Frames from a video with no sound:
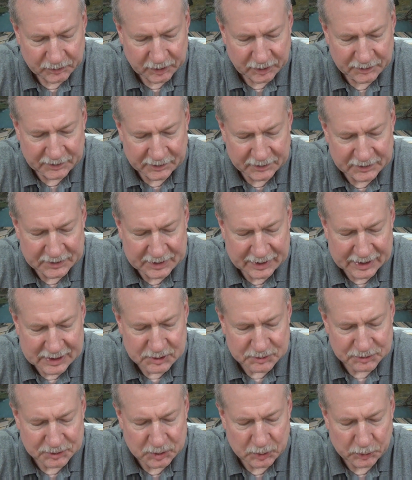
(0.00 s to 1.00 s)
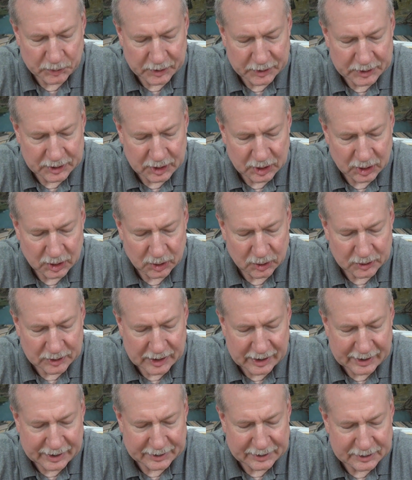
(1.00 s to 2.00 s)
And then the next fruit we're going to
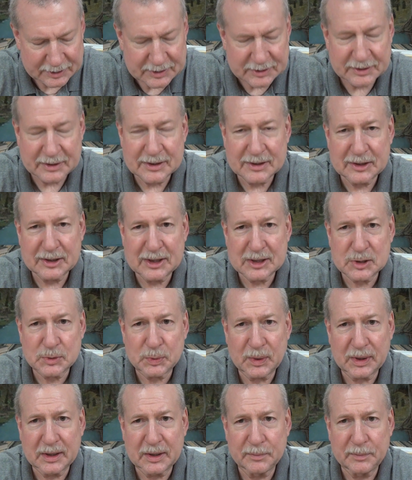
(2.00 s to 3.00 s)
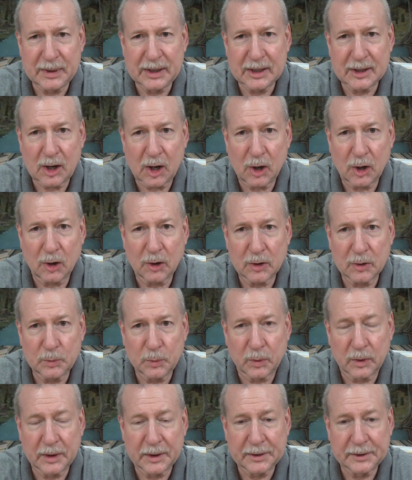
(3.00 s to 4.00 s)
look at, th- this one can be a
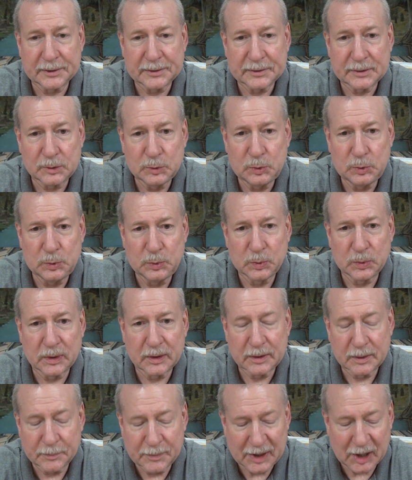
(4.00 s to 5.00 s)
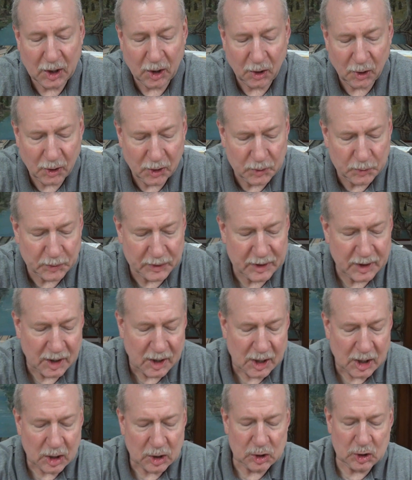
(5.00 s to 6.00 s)
hard one. Ooh, can be a hard one.
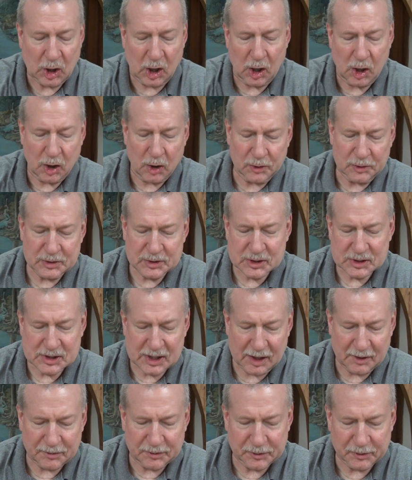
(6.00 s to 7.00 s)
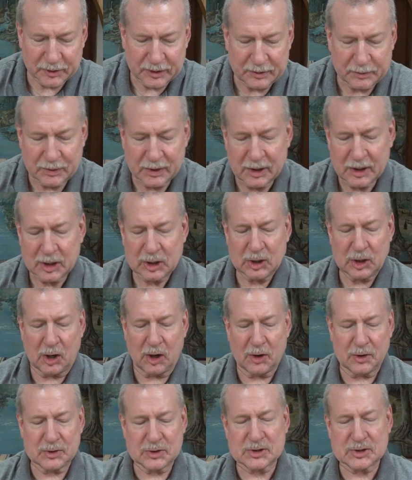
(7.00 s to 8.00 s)
Long suffering. Long